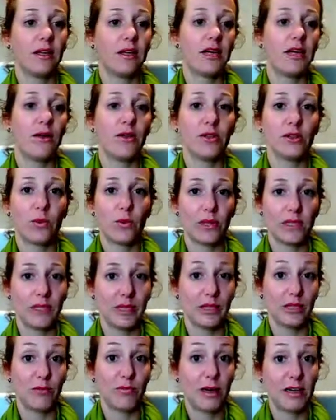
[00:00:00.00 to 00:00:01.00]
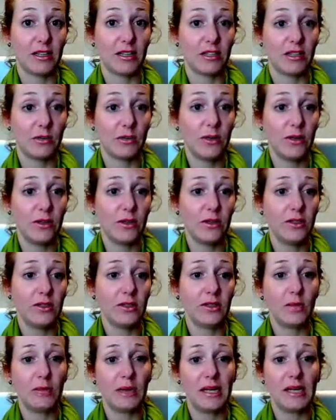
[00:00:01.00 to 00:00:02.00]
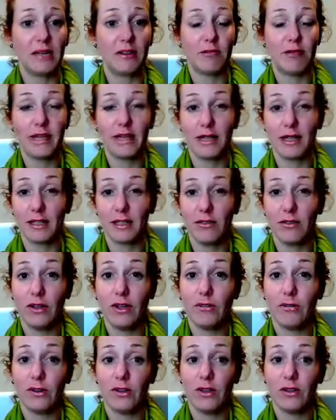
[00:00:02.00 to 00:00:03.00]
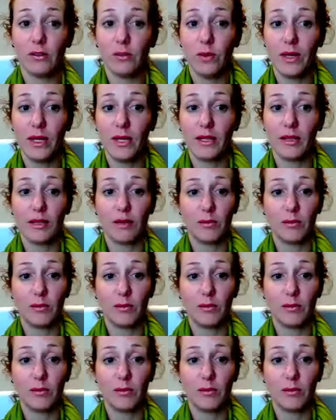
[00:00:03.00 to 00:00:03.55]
Get on to Quizlet to practice the words, complete the reading activity for this week,